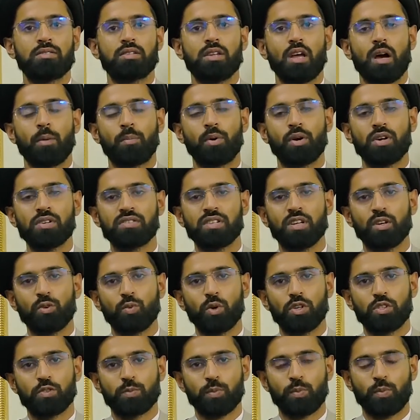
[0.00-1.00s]
a person
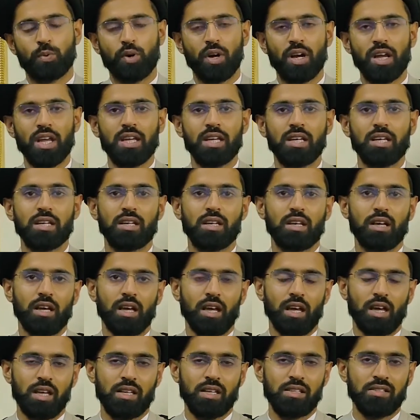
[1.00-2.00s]
was praying
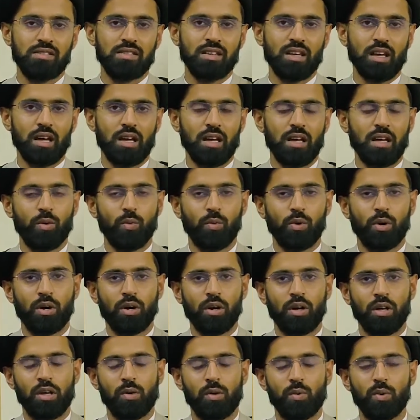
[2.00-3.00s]

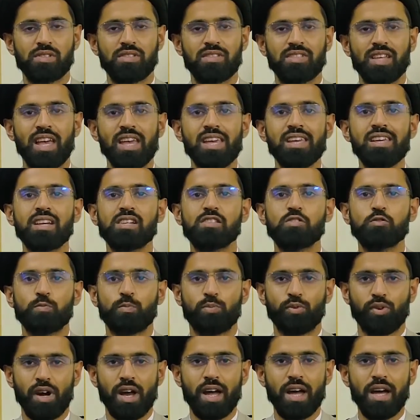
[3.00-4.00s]
he was saying his
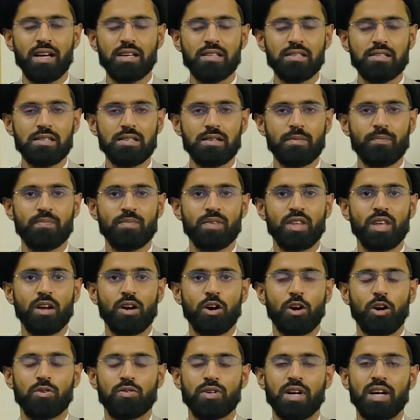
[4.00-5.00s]
prayers,
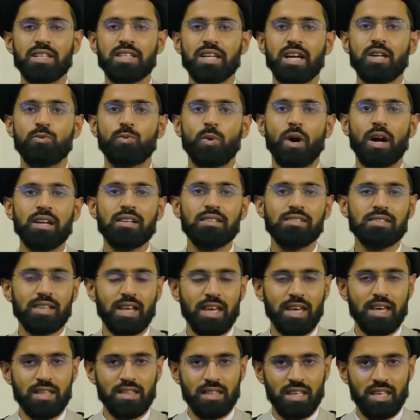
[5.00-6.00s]
alright, and while
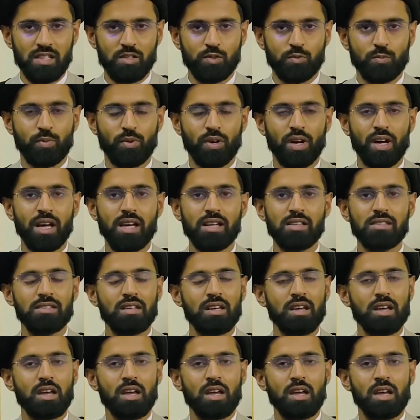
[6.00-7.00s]
saying these prayers,
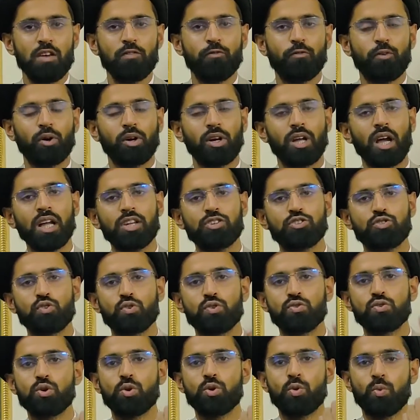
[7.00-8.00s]
he forgot to
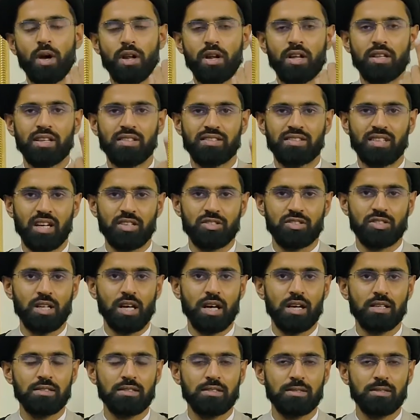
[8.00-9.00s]
do one of the
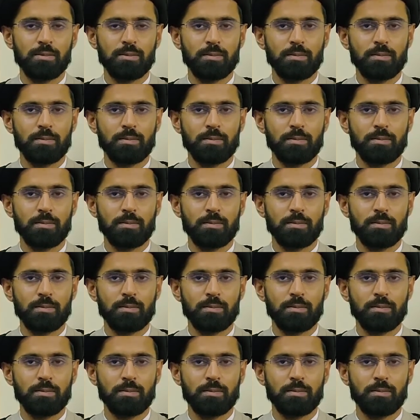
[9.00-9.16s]
sajdas.